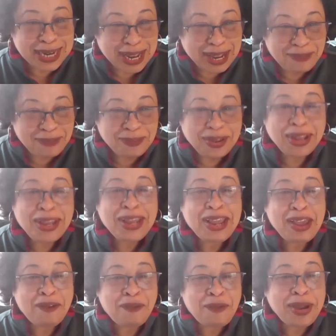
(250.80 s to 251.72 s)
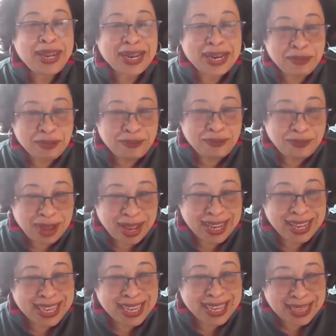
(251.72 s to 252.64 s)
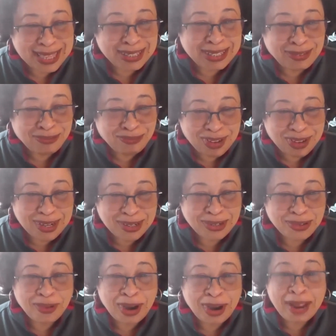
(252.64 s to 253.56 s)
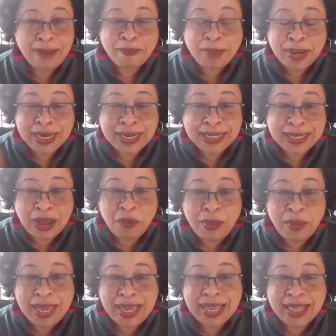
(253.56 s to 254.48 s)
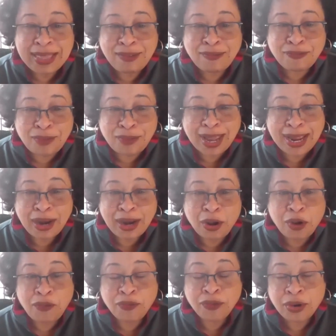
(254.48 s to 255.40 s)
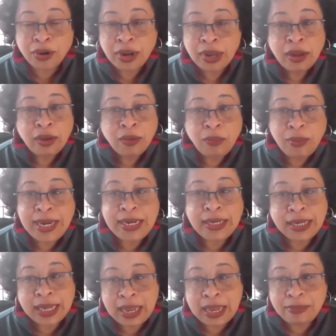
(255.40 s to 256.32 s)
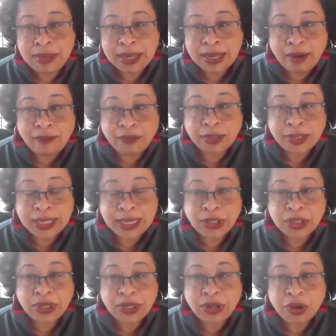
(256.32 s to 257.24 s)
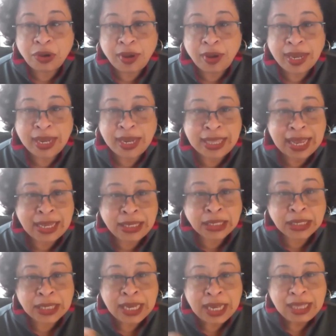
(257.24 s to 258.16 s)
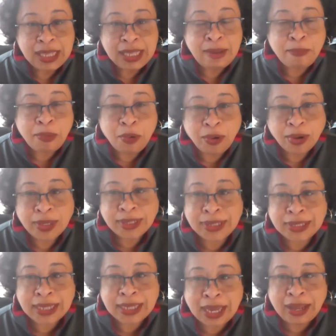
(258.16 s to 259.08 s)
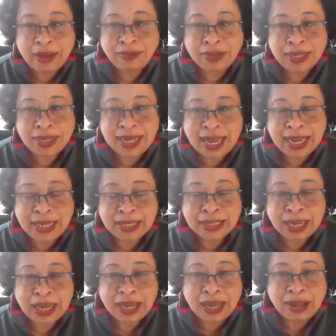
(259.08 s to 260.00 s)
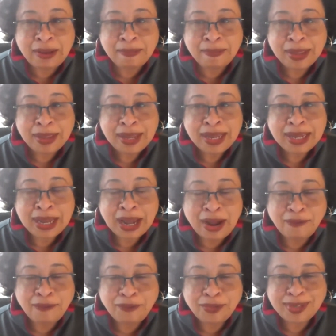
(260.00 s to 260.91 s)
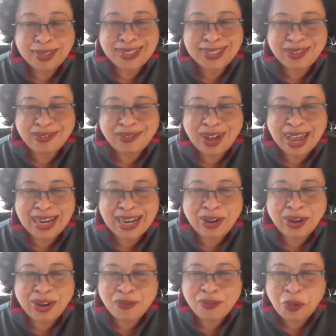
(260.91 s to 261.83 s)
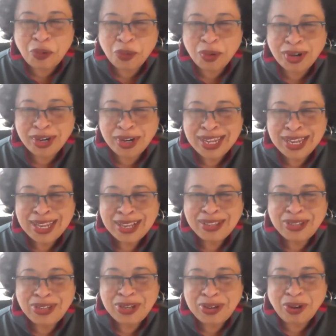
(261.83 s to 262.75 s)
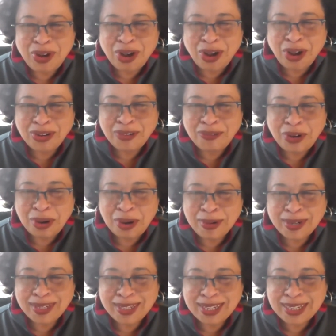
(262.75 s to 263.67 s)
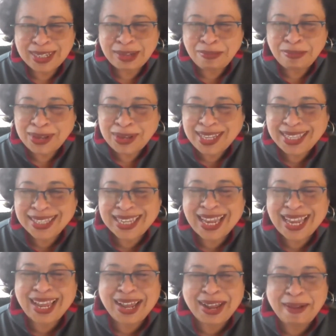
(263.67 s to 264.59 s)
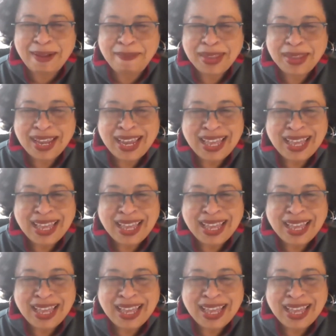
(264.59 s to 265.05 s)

enough if we can ever fight get this finished right but until we get this fight over we need to keep the conversation going and that's the importance of today's um, conference so i look forward to all of our participants um,